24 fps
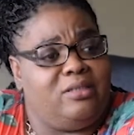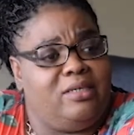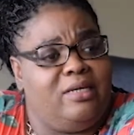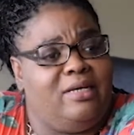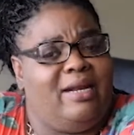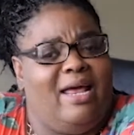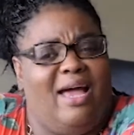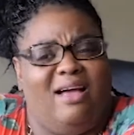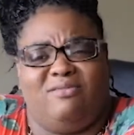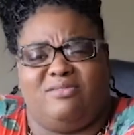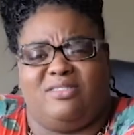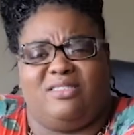
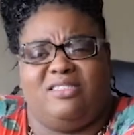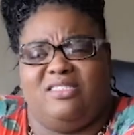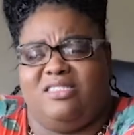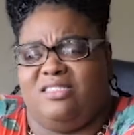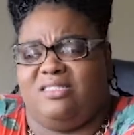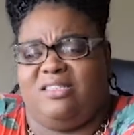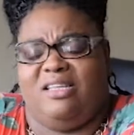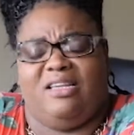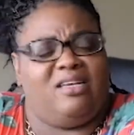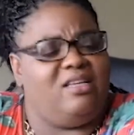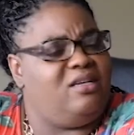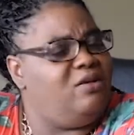And I was just
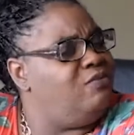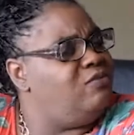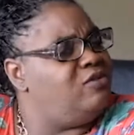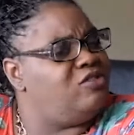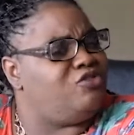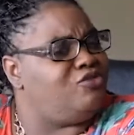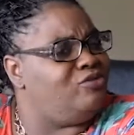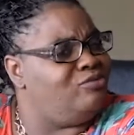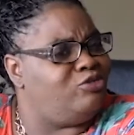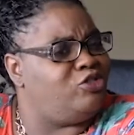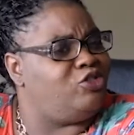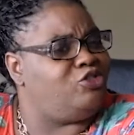thinking it was
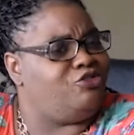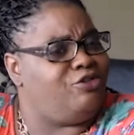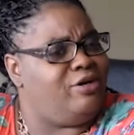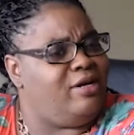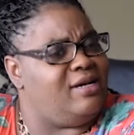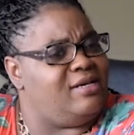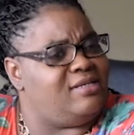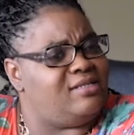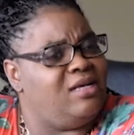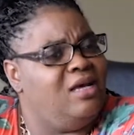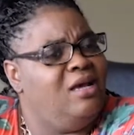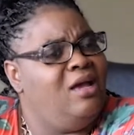from
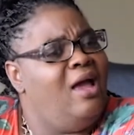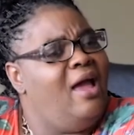stress.